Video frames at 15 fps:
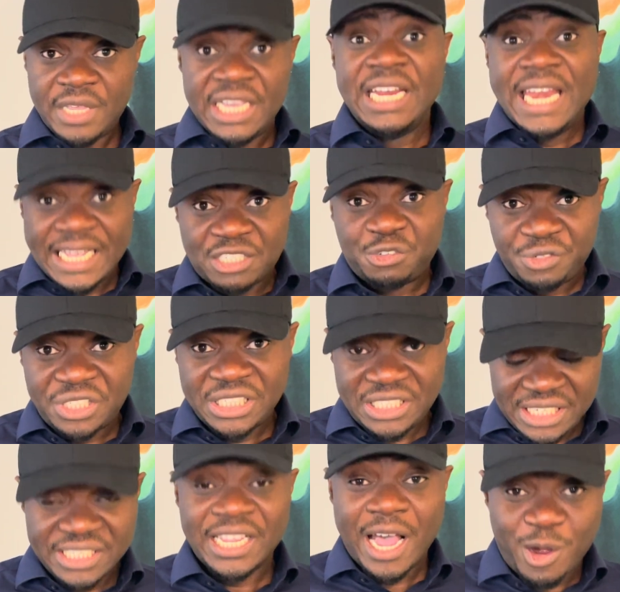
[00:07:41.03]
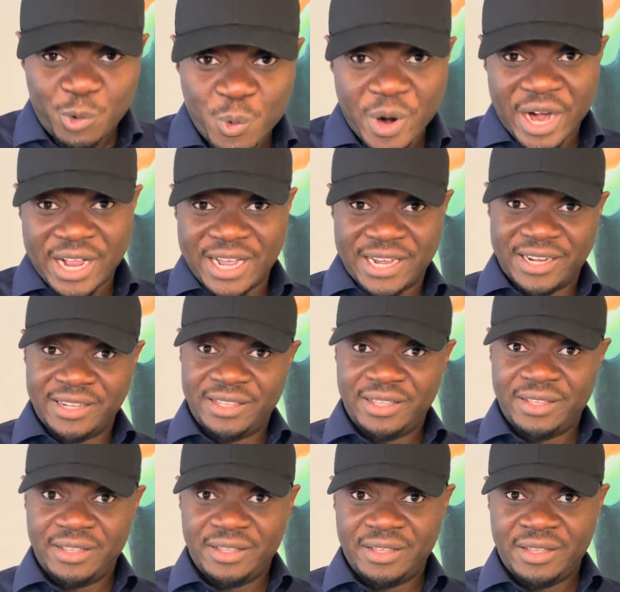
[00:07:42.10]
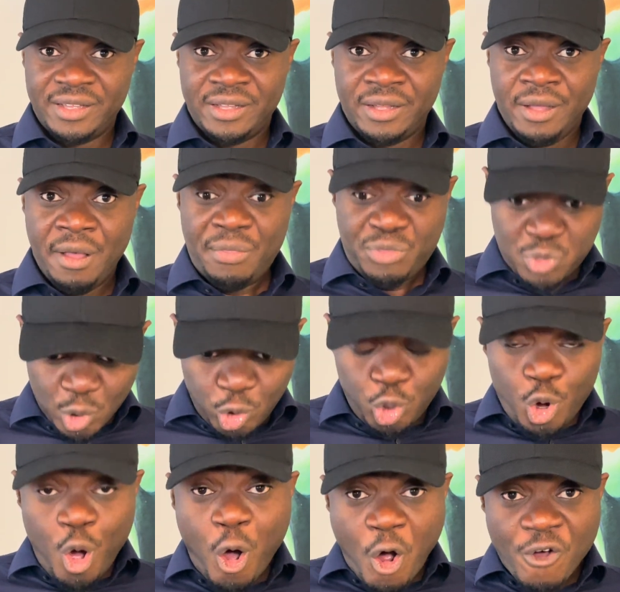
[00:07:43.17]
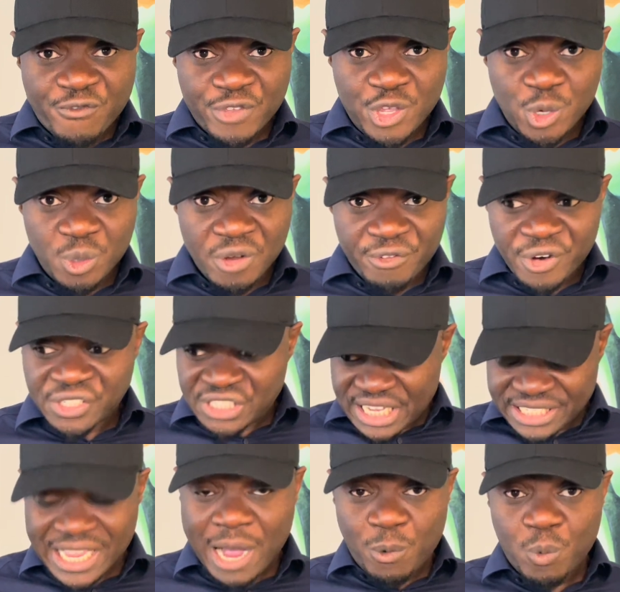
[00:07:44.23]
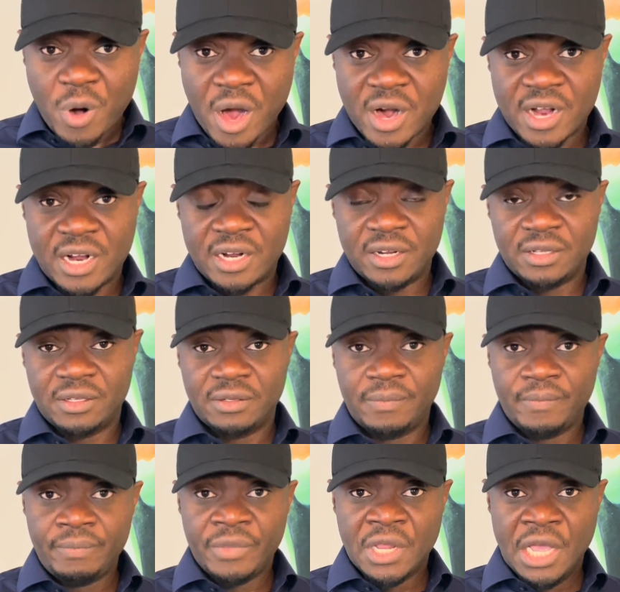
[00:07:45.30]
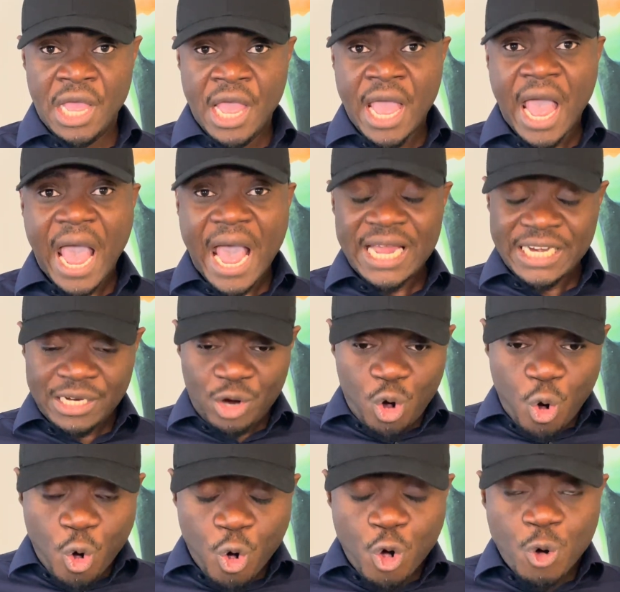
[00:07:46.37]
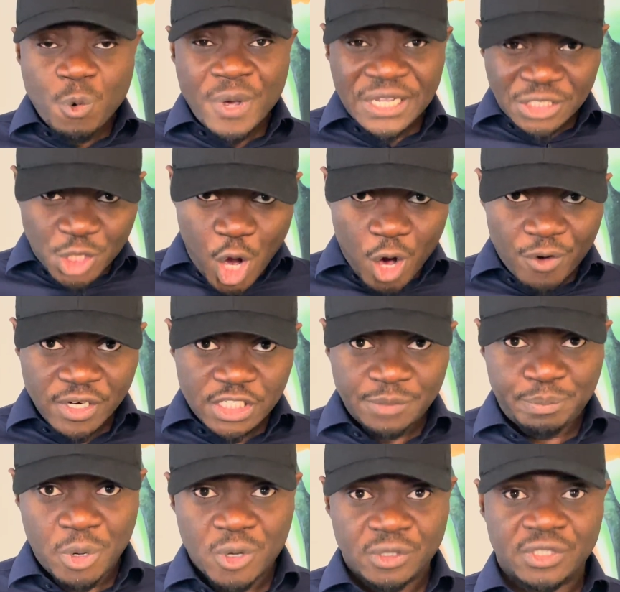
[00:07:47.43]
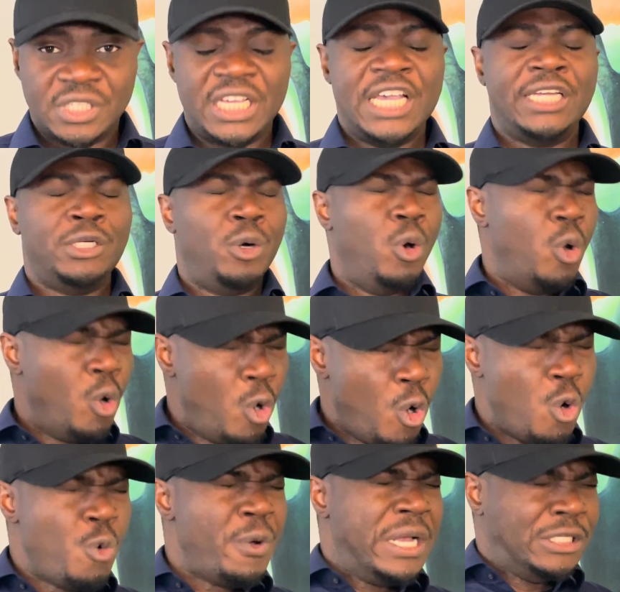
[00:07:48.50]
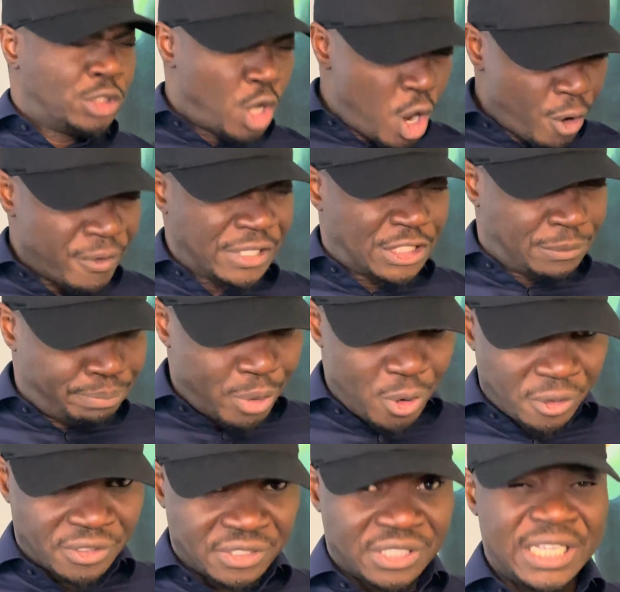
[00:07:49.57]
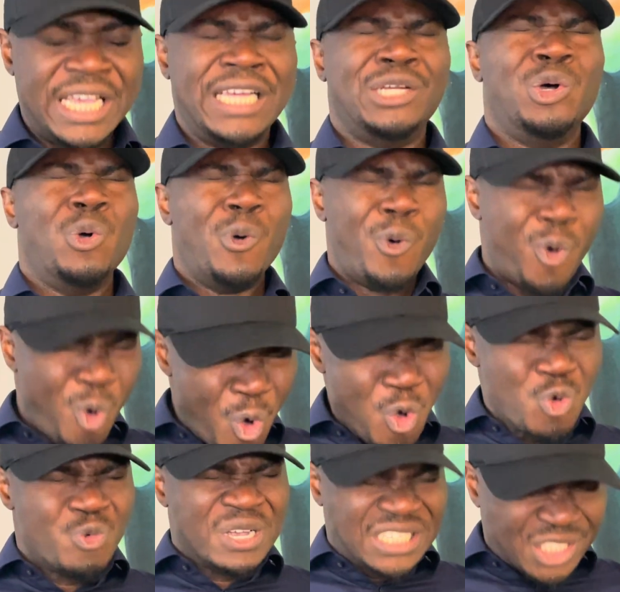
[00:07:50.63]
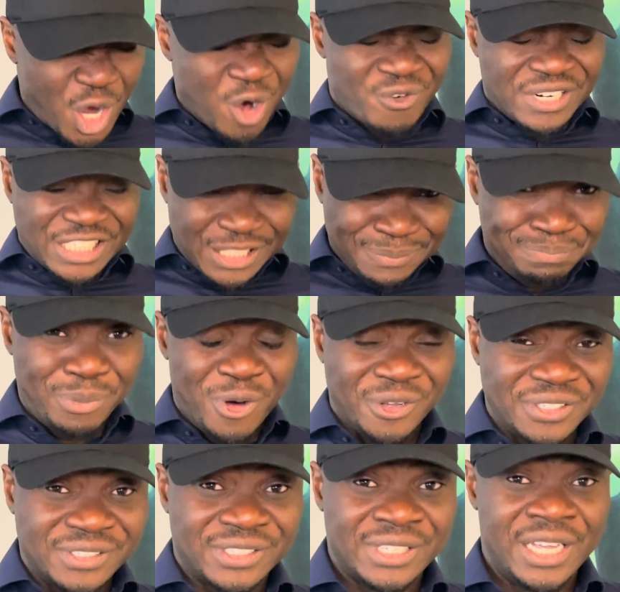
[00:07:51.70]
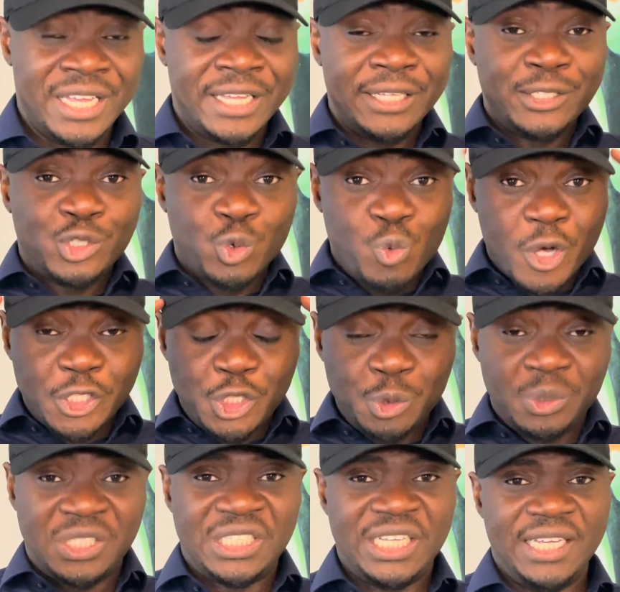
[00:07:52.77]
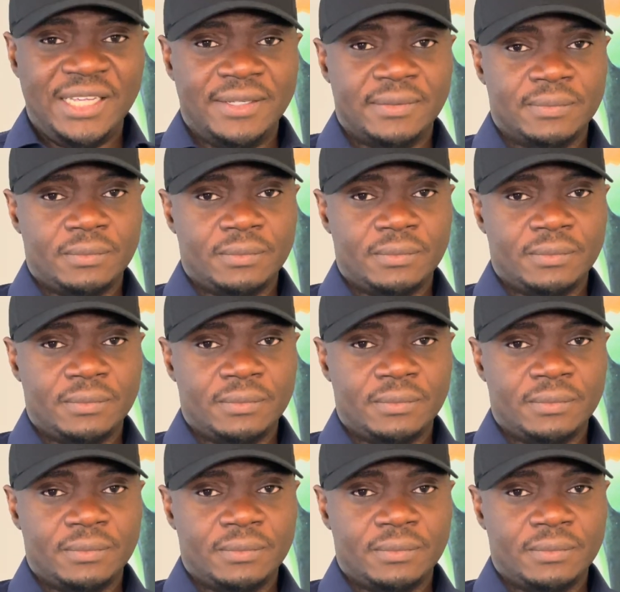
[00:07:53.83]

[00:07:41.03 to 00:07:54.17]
Electricity is at work. The law of the universe is at work. And it always corresponds. It always corresponds. It always corresponds to what you see.